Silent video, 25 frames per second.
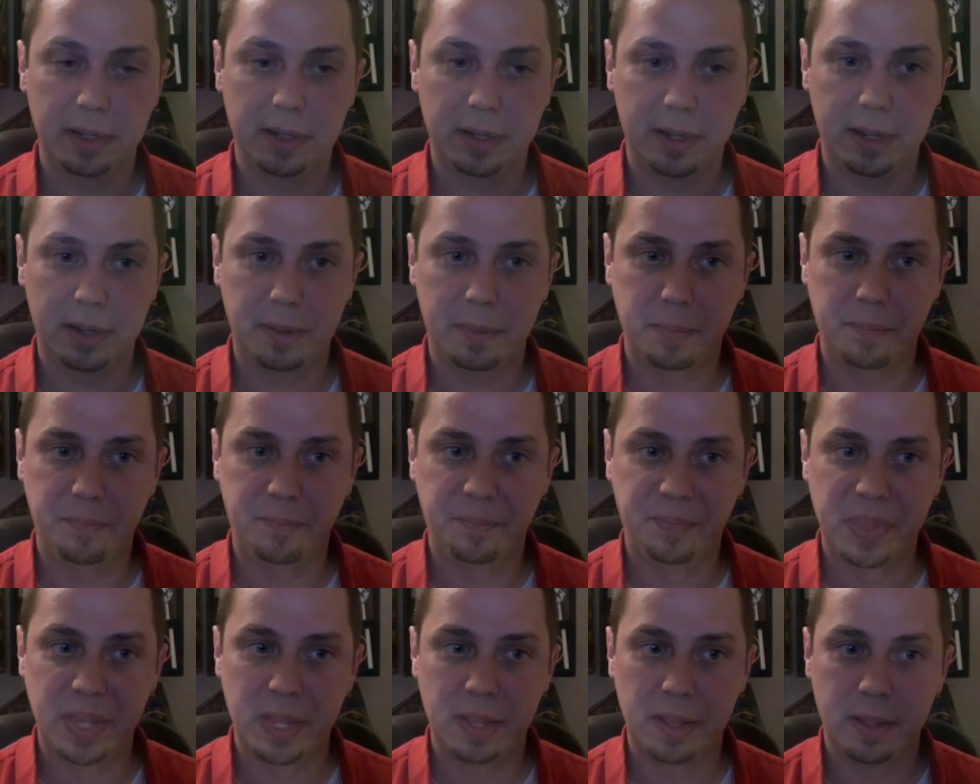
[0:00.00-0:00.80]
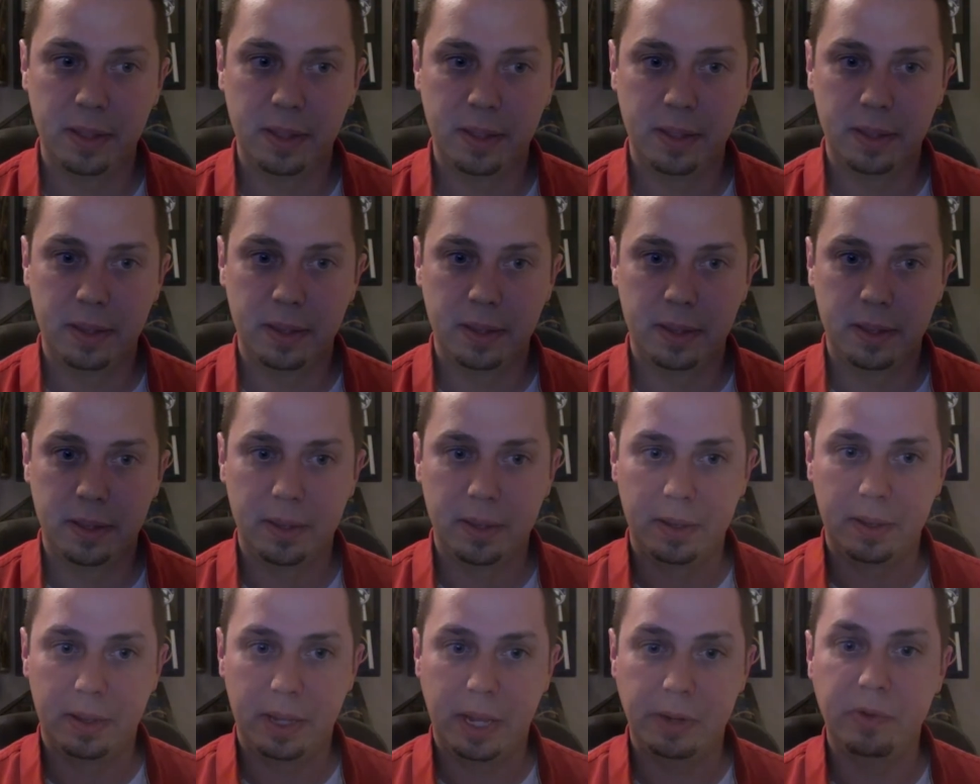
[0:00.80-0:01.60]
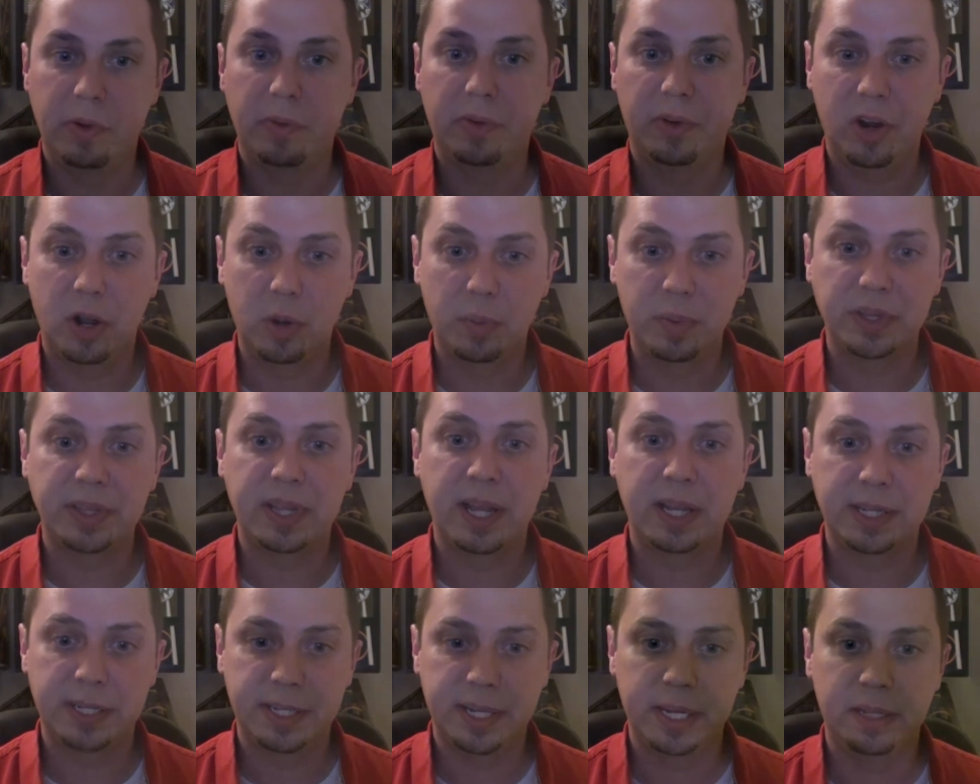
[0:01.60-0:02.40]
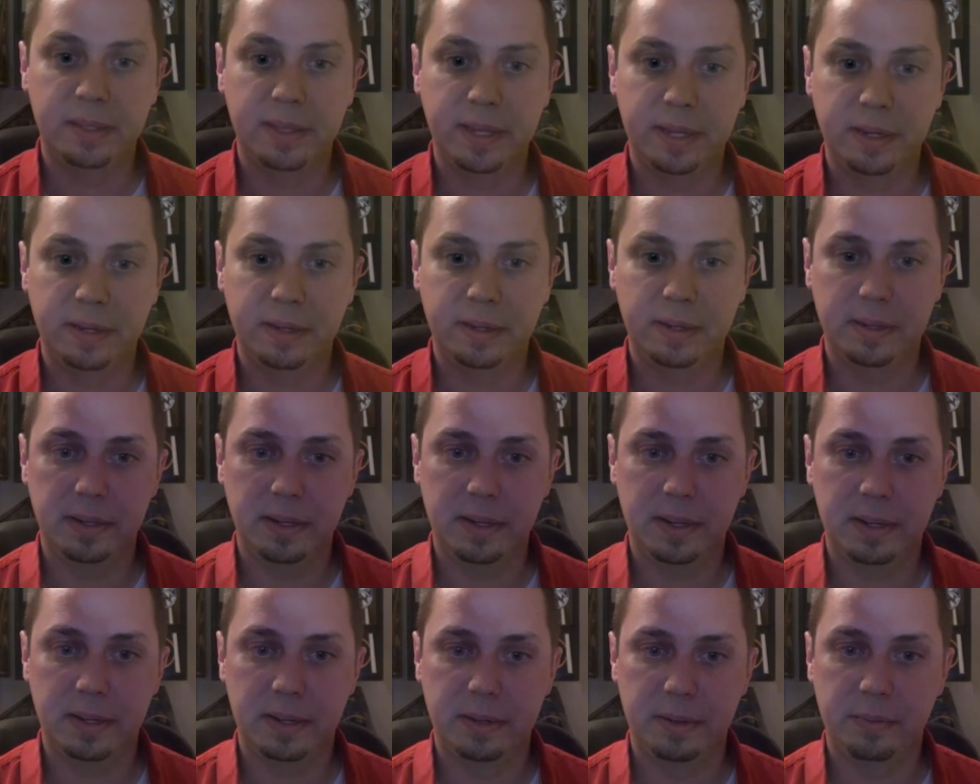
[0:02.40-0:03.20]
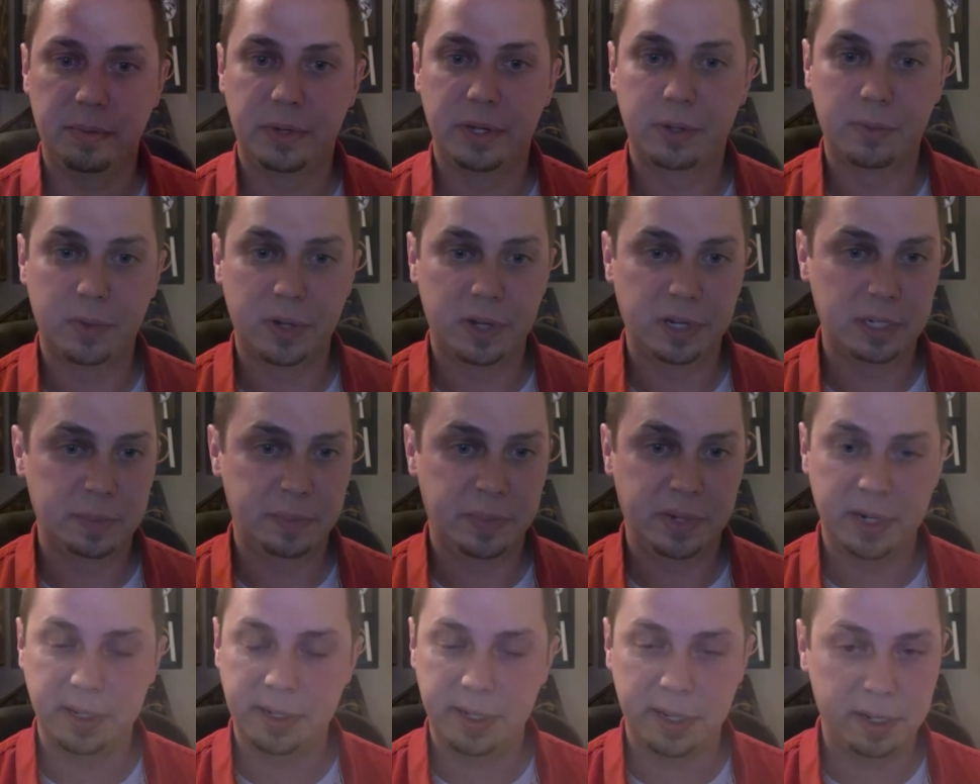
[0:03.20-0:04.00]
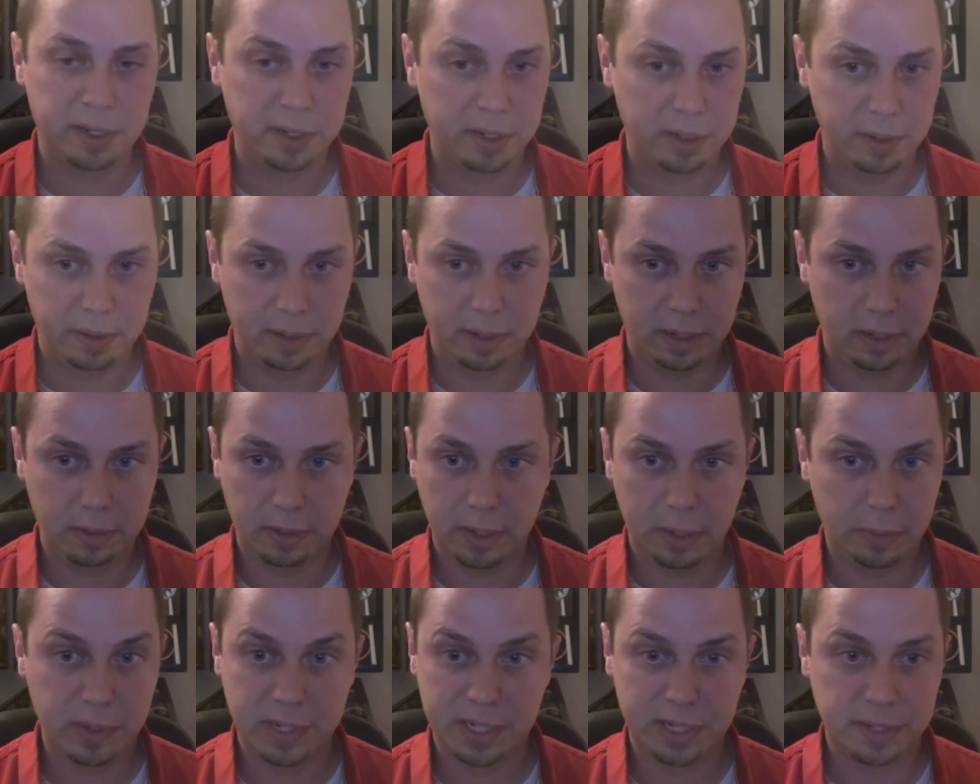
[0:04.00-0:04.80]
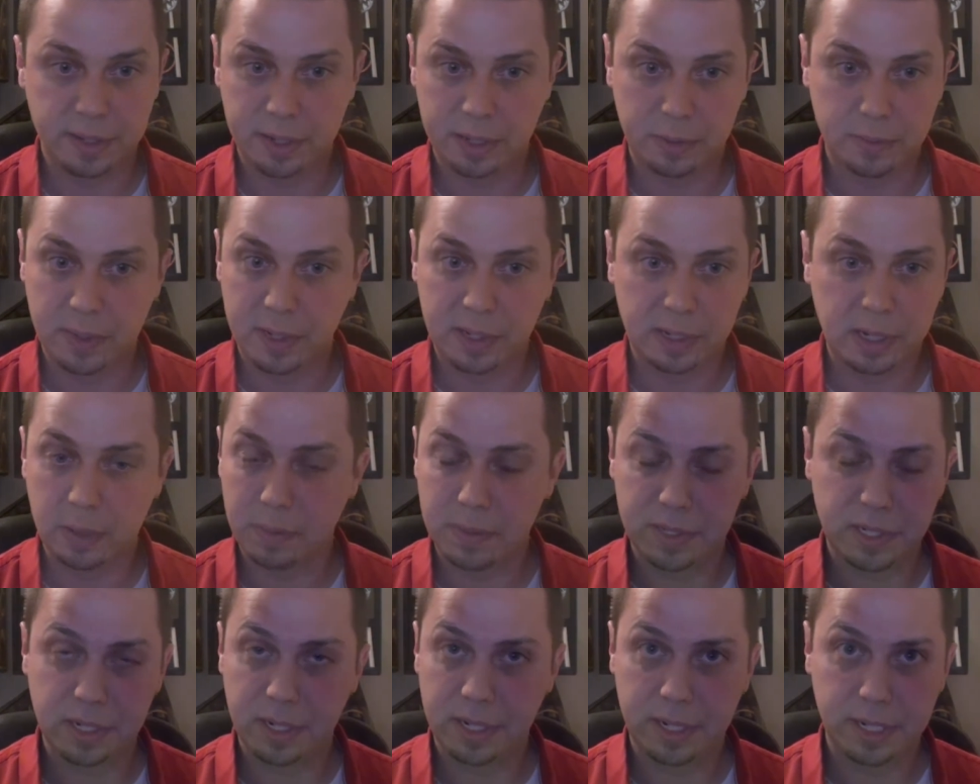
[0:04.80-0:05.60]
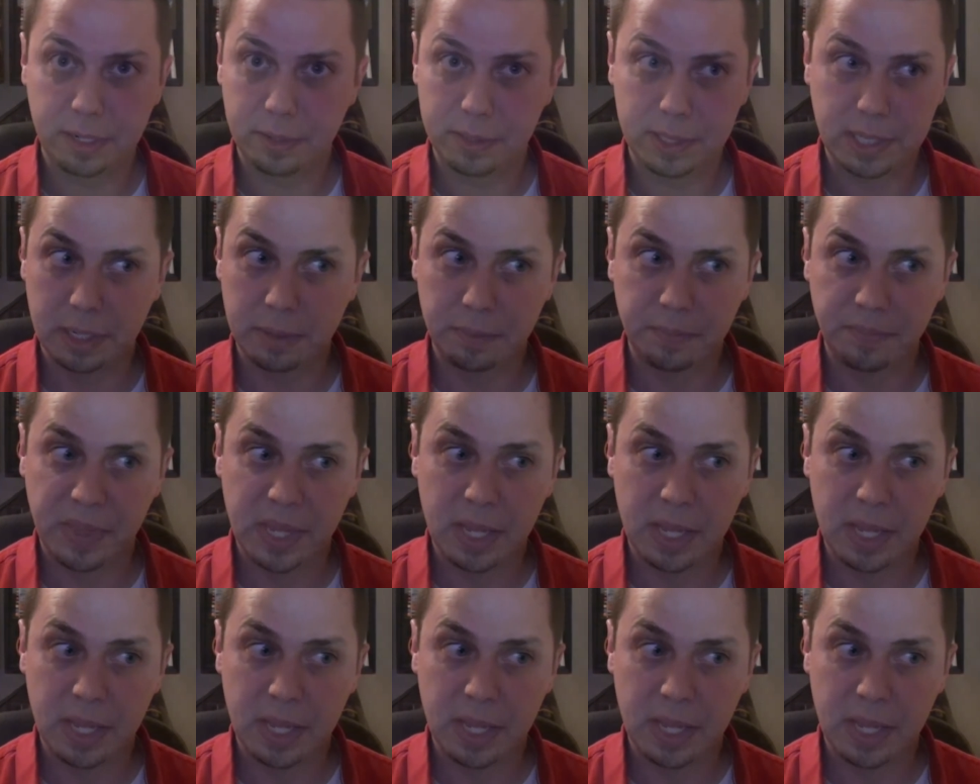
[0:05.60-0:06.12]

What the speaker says: and we were hoping that saline would have worked, but it didn't. It wasn't going to work. I wasn't going to use it.